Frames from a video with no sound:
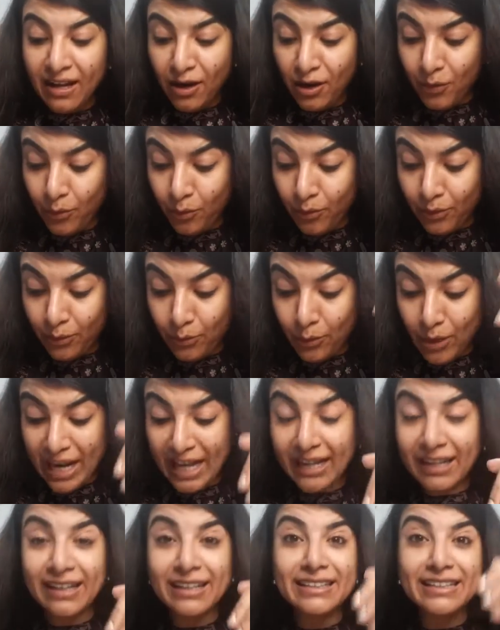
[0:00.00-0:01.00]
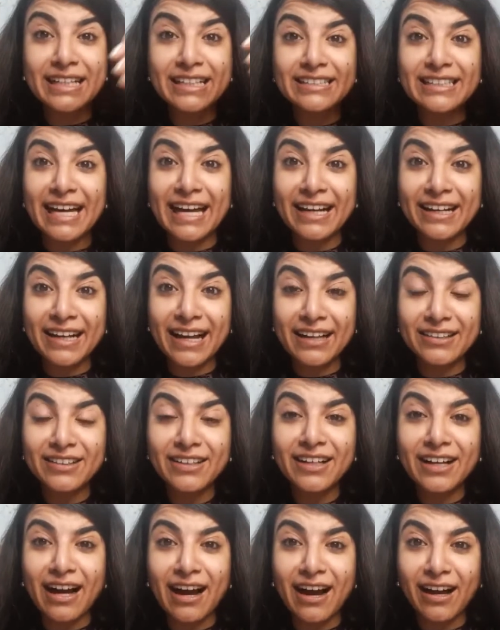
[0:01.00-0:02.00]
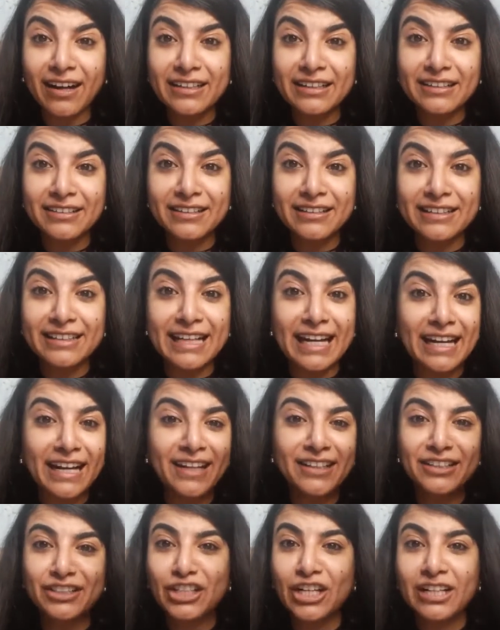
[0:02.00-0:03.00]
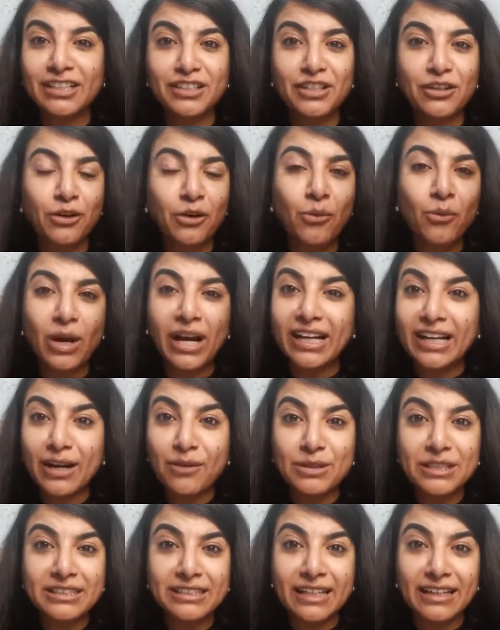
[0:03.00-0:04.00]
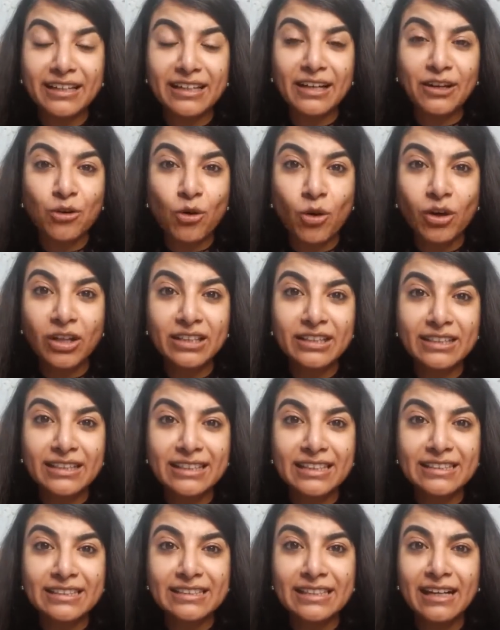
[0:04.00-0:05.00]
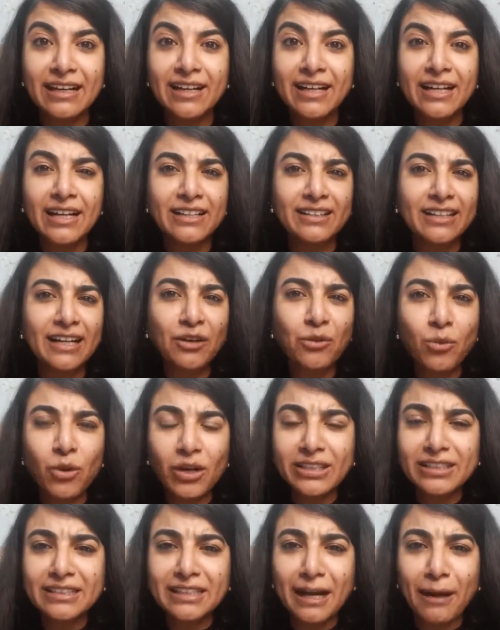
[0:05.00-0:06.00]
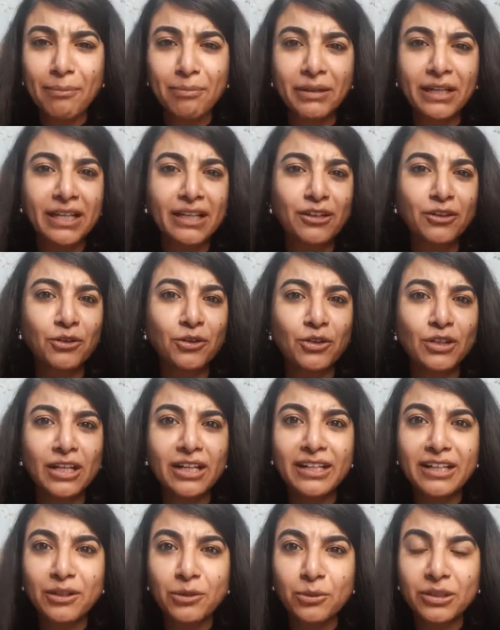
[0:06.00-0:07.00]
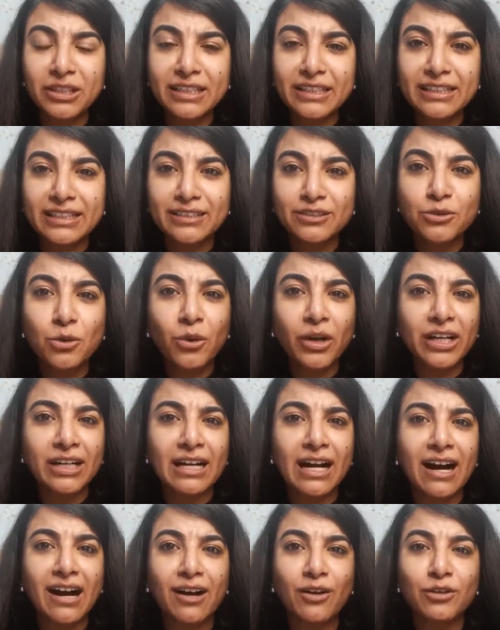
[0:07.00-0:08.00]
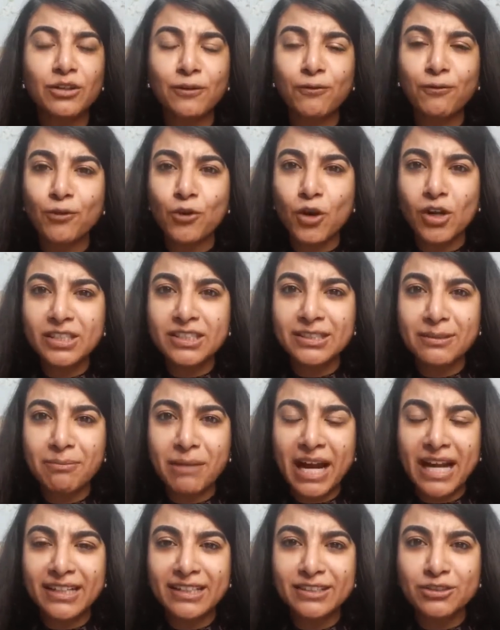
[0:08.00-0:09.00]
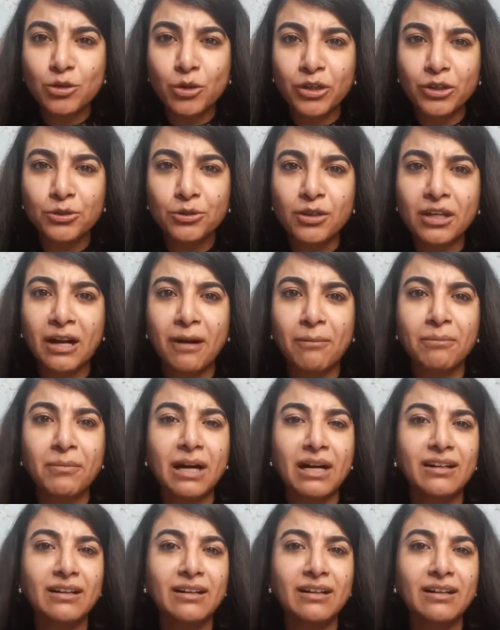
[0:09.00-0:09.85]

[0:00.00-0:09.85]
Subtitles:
well, there's another article that I just, while I was thinking all this, that what's happening, the liquidity is going out, of course demand is going to come